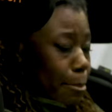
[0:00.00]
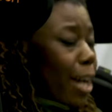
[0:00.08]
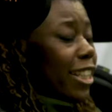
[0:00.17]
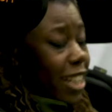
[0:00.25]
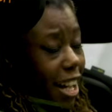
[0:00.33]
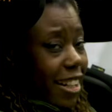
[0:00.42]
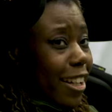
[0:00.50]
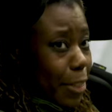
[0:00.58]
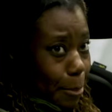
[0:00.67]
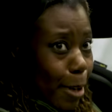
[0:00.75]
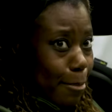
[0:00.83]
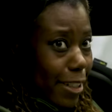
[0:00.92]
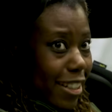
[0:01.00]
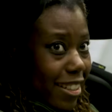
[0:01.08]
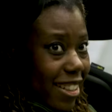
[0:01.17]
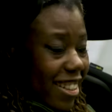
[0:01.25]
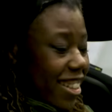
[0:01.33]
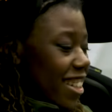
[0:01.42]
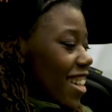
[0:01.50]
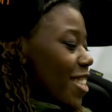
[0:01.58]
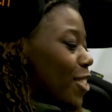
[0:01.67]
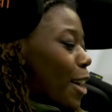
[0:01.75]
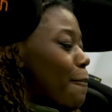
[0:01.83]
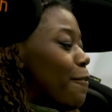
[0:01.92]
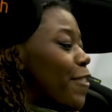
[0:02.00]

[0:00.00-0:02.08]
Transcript: in my gut at the moment. So I'm